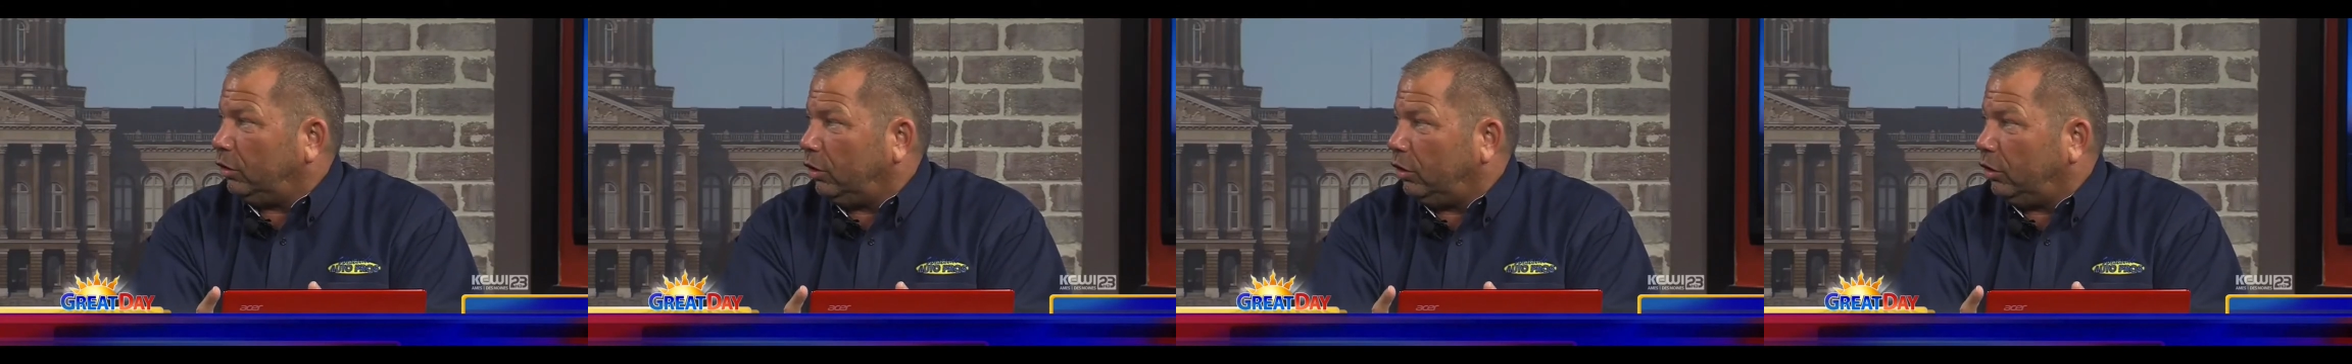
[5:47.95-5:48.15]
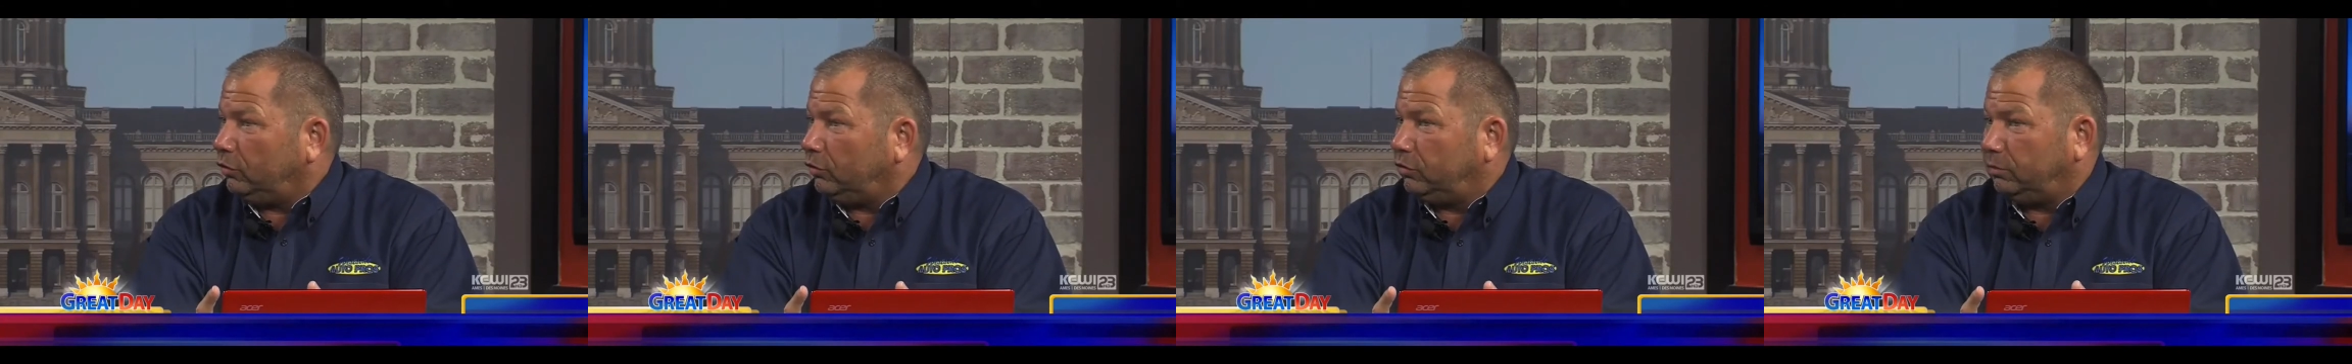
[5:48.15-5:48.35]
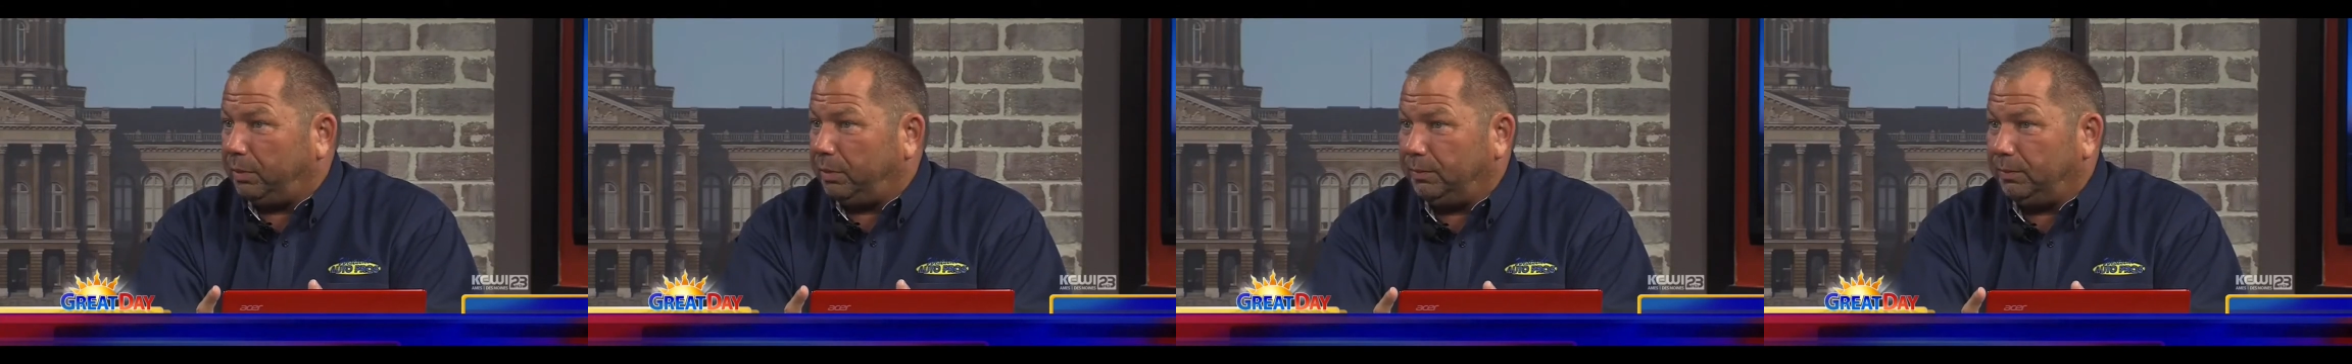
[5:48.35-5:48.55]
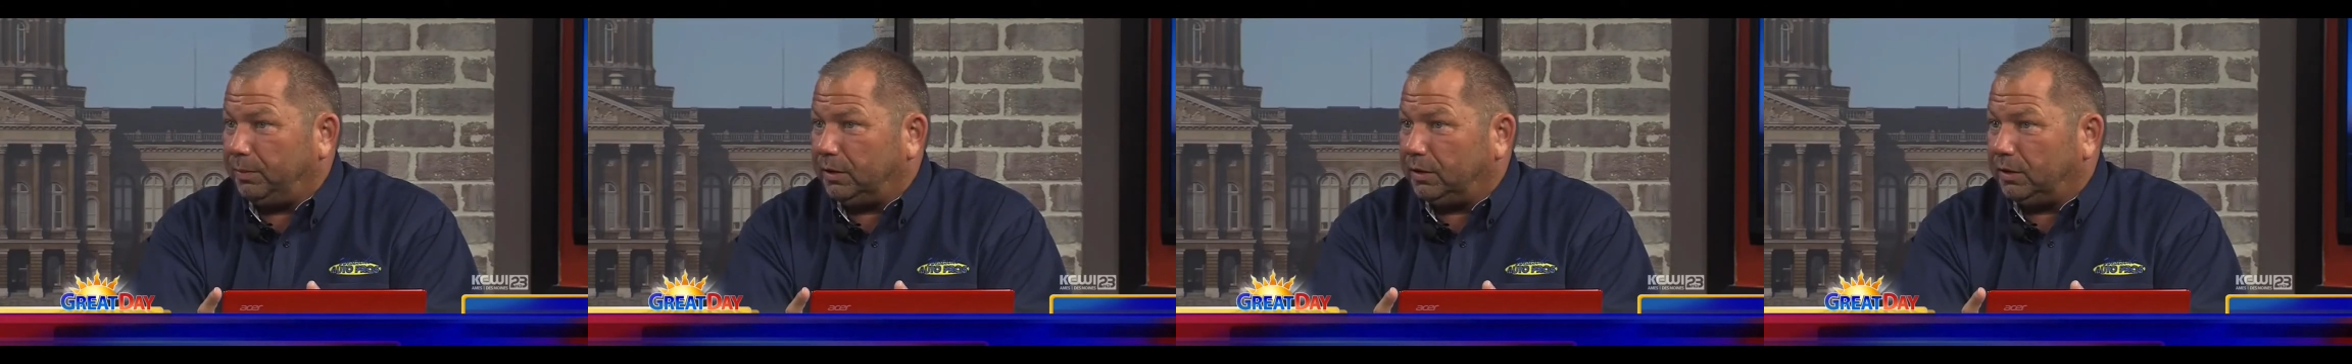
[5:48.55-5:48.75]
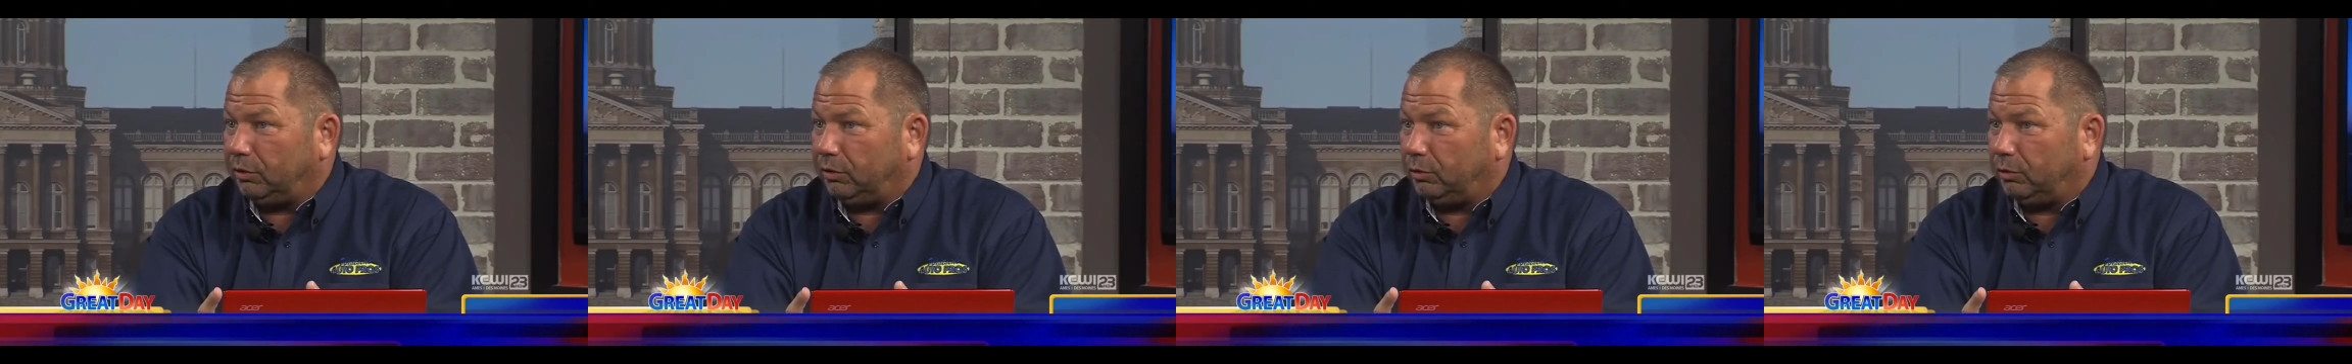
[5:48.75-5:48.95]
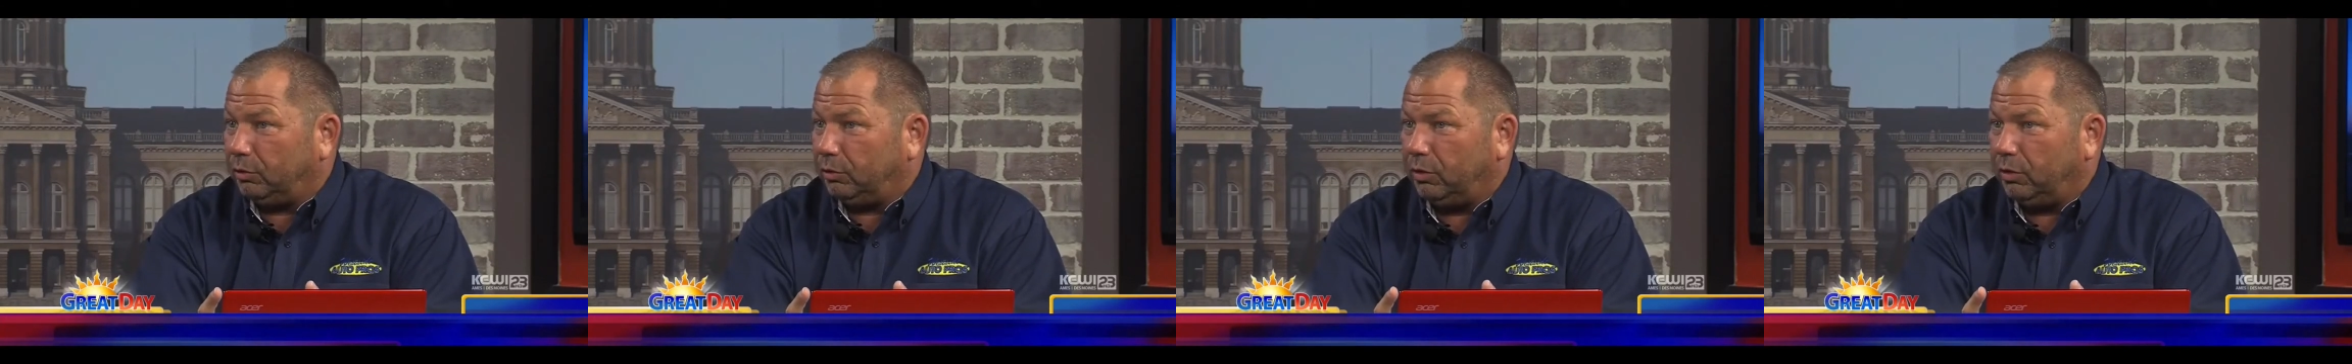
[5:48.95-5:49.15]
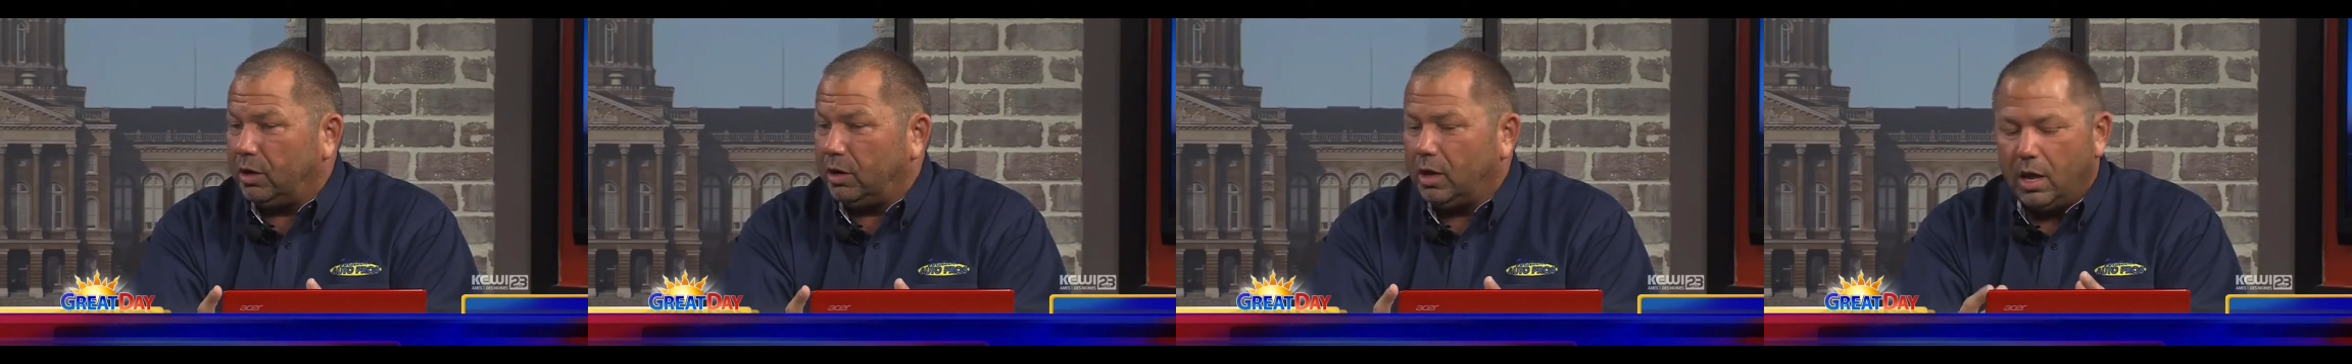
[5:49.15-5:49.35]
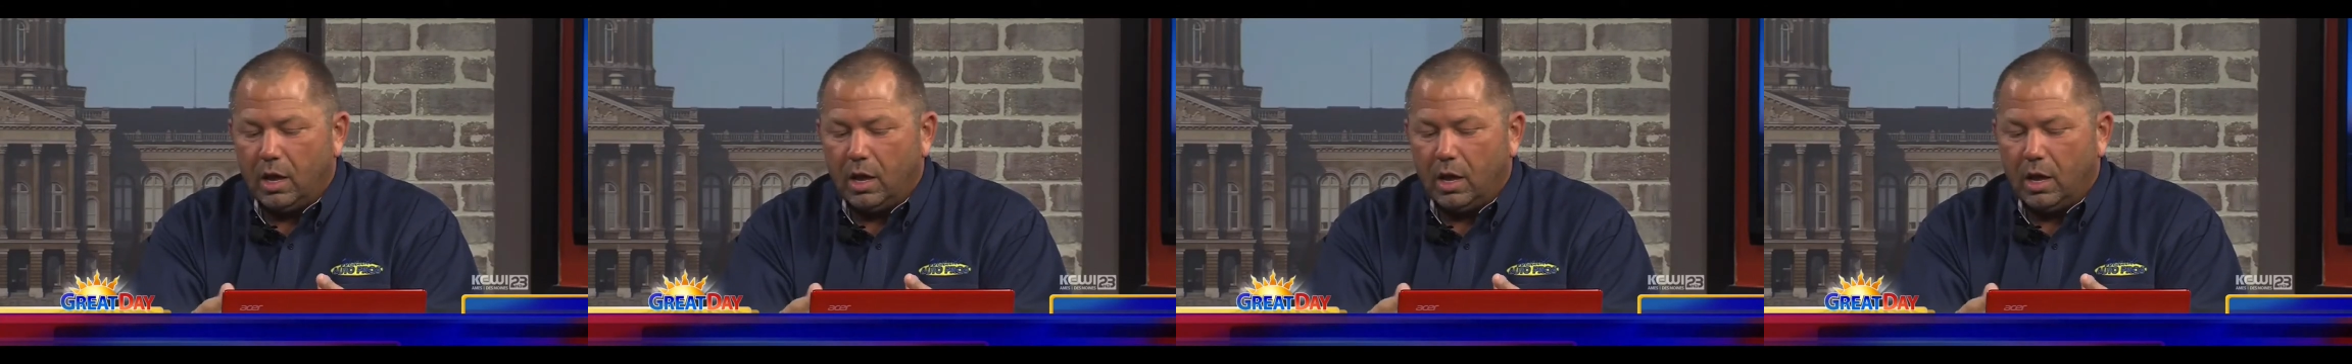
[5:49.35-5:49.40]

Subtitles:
heart's pumping it through.